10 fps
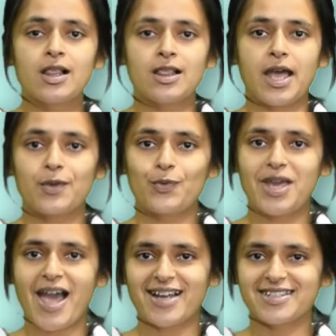like
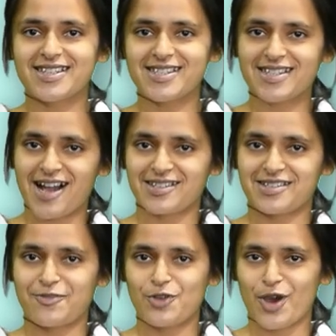we had
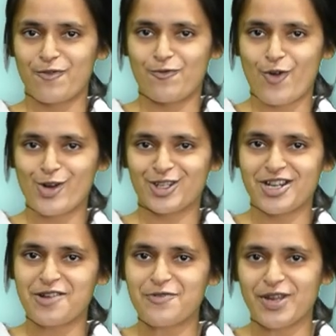discussed if you have watched
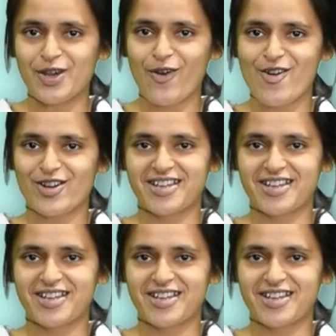our video on